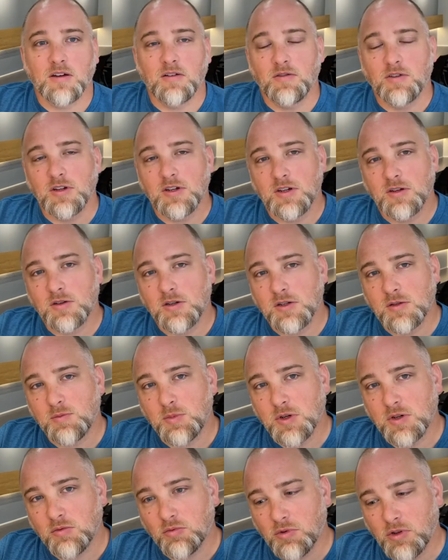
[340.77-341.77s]
It just
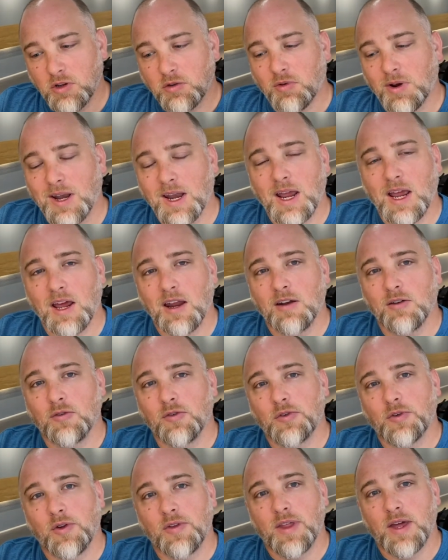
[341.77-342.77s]
puts some really great
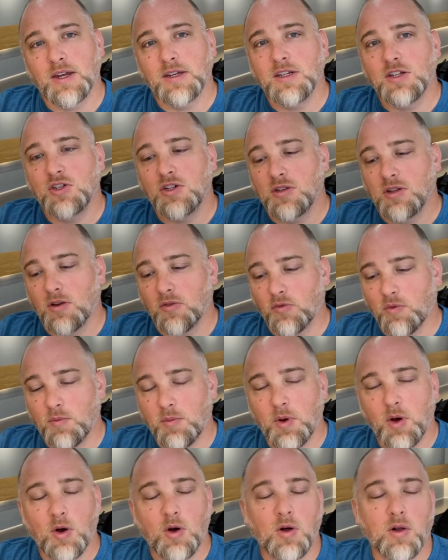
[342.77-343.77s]
handles on that teaching there from
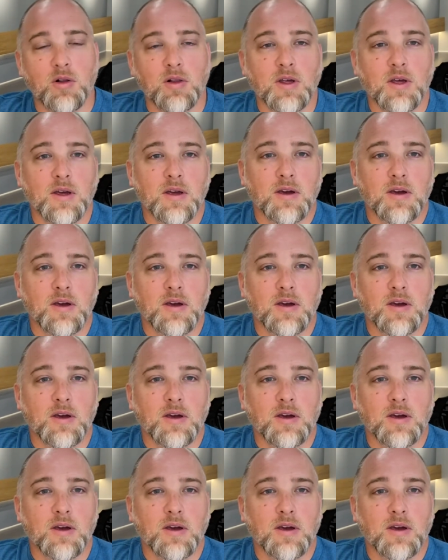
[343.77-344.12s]
Paul,